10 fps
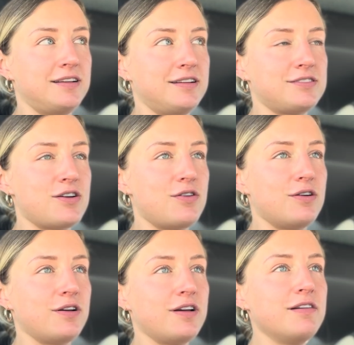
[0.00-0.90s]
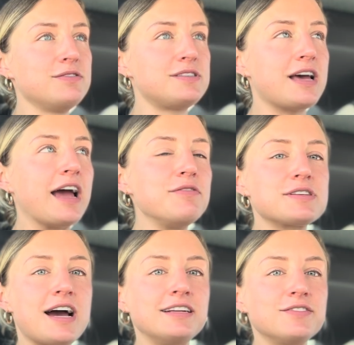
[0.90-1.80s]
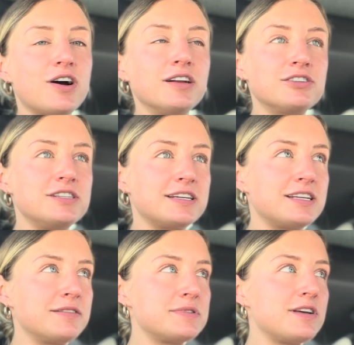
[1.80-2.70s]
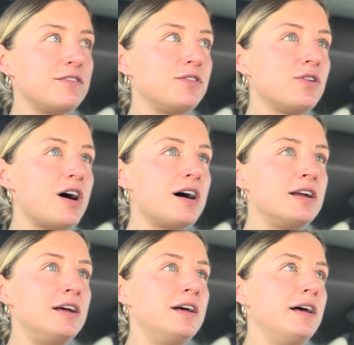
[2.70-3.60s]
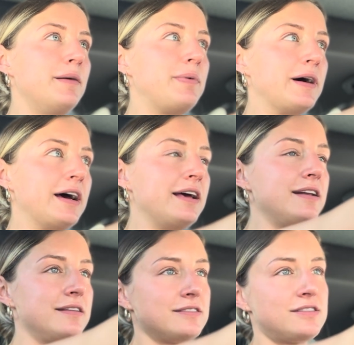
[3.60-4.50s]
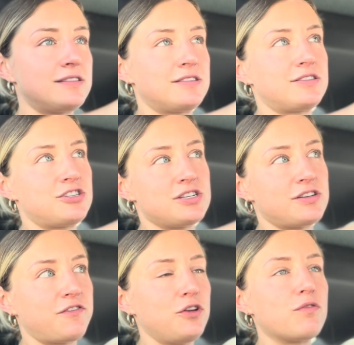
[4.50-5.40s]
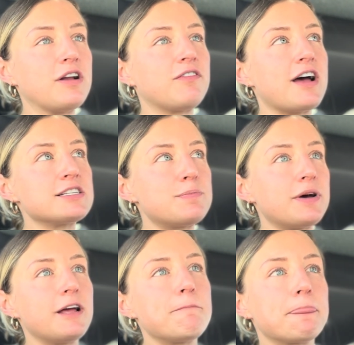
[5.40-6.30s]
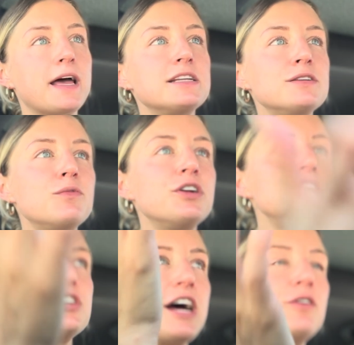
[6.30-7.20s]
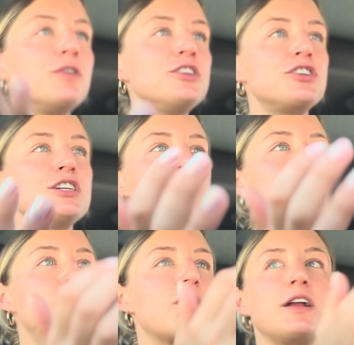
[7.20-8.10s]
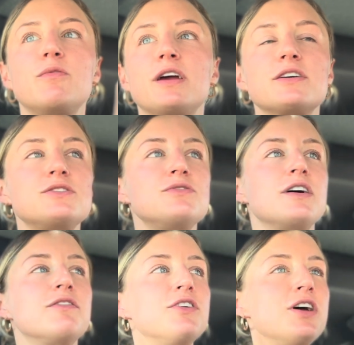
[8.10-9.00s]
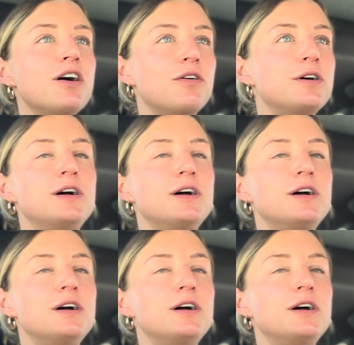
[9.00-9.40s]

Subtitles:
So he was kind of contradicting himself a lot, but just a few red flags. But I don't want to judge people right away, because you never know.